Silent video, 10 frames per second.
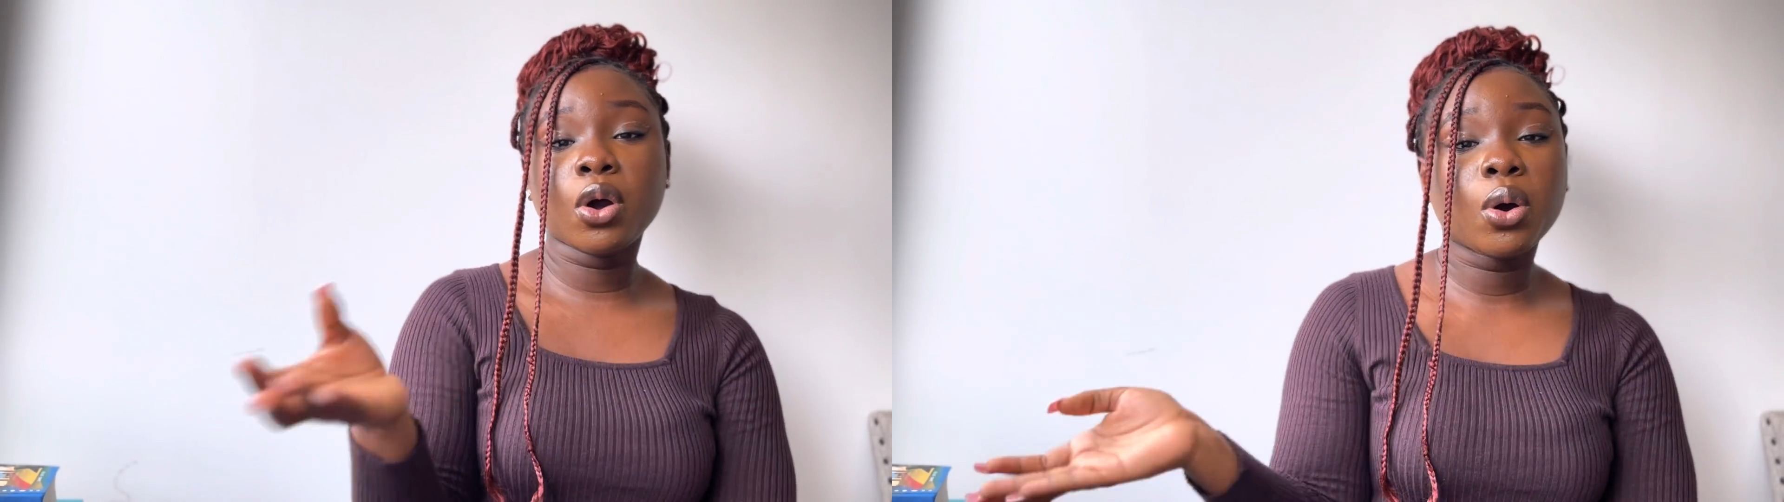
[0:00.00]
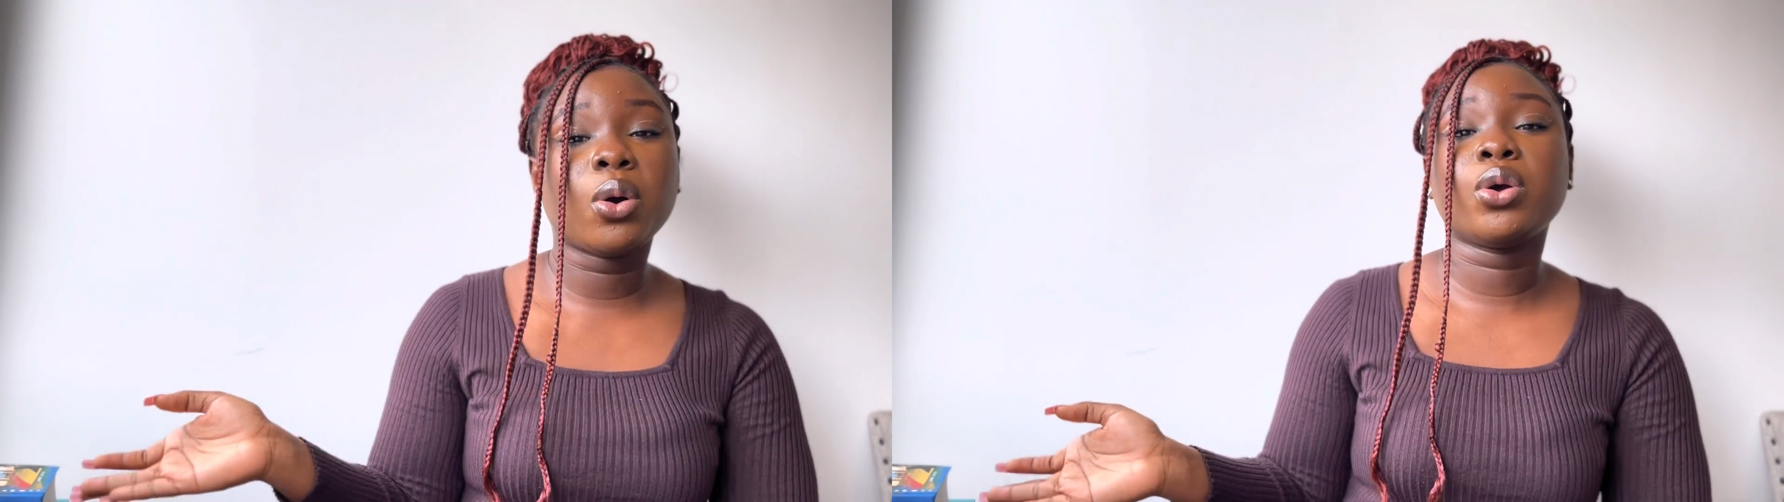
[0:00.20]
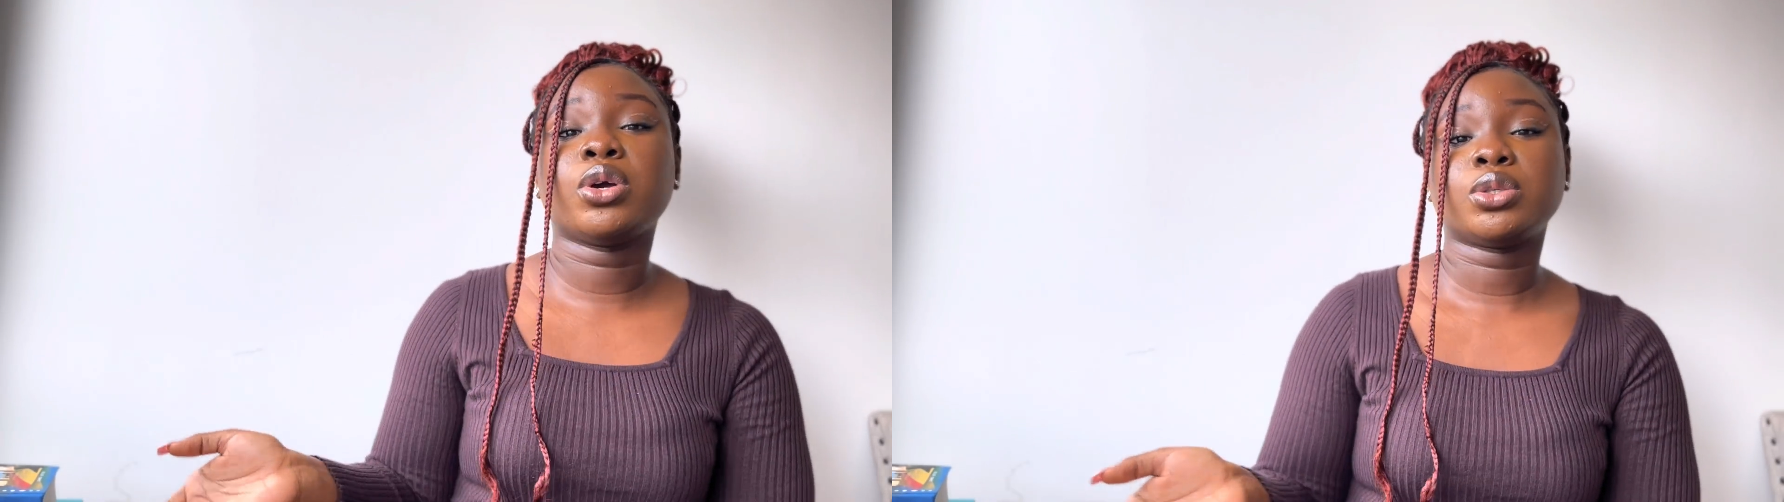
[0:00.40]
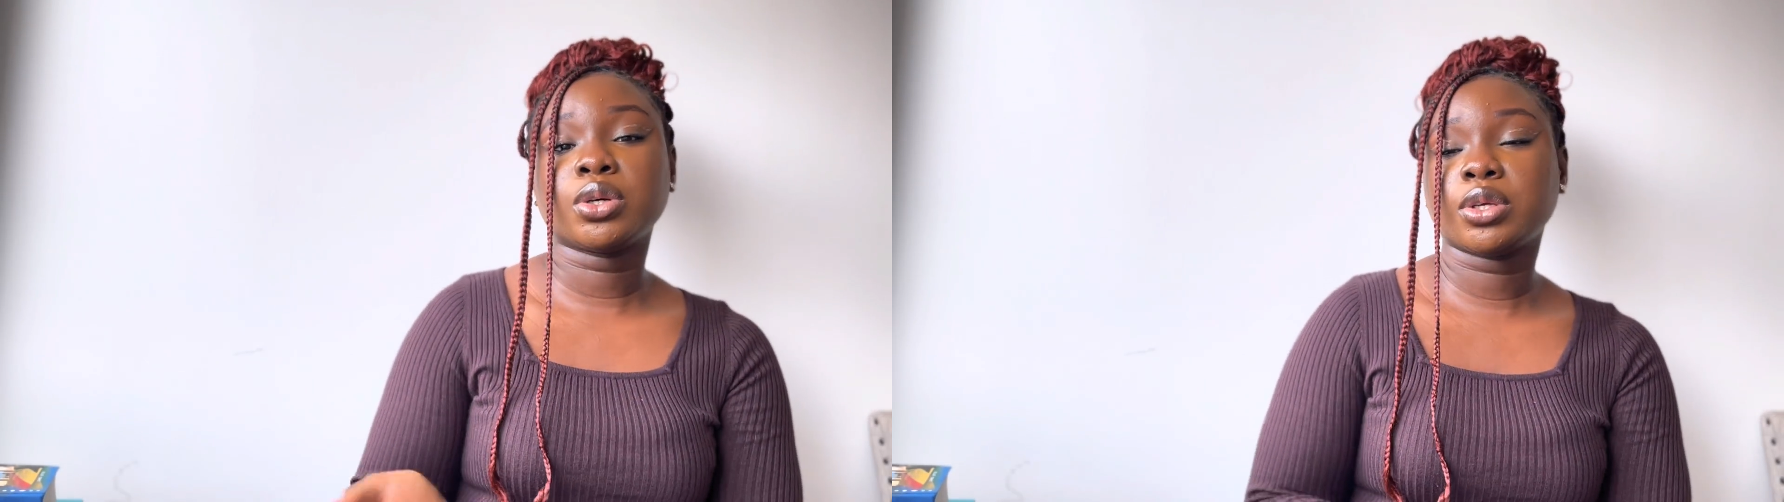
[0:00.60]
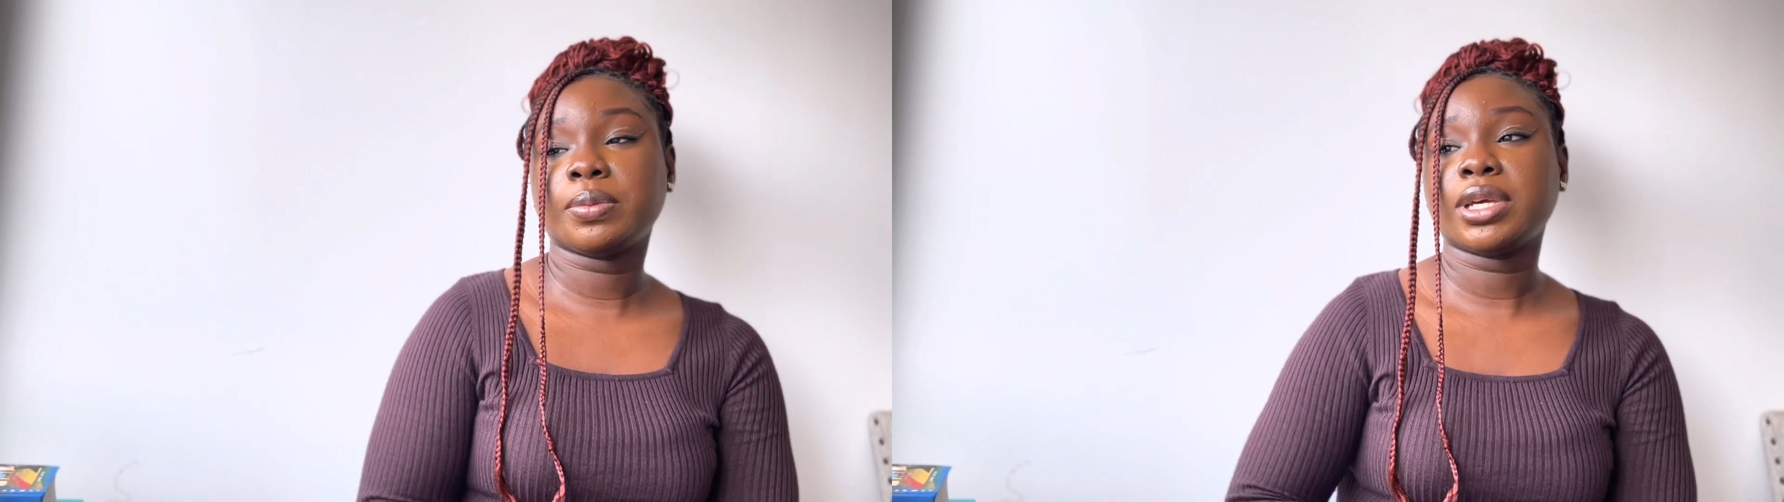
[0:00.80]
all your
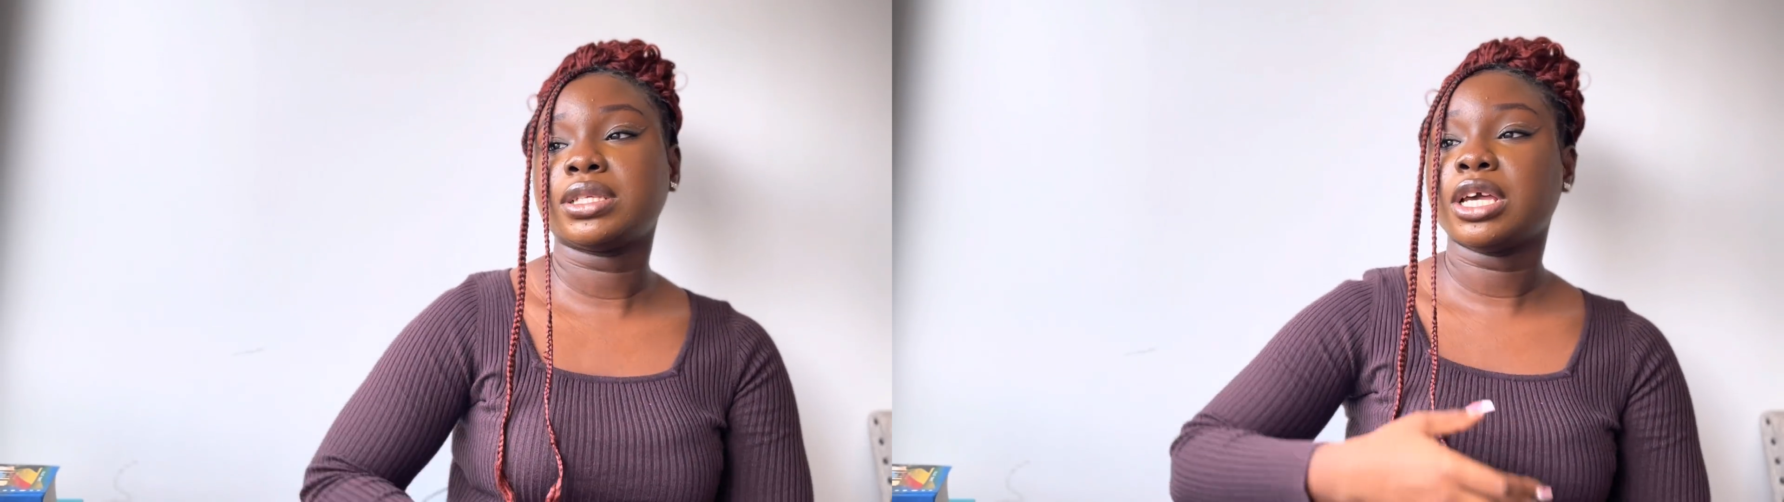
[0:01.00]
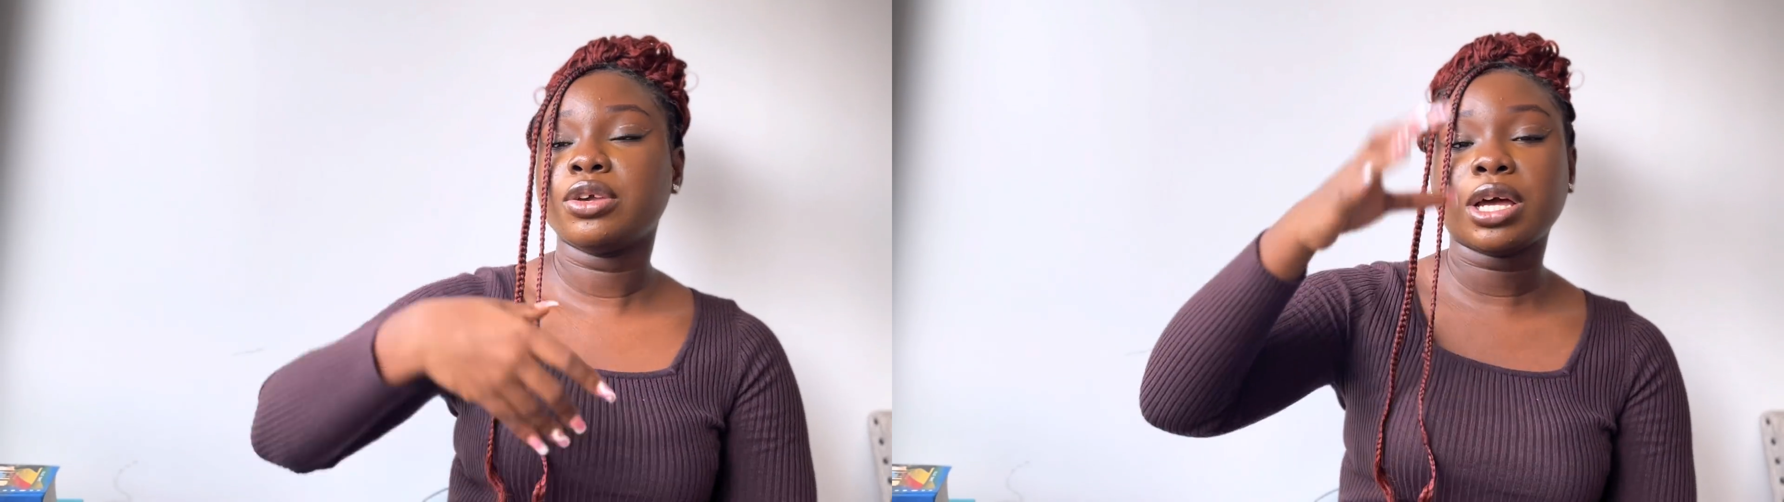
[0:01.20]
documents and you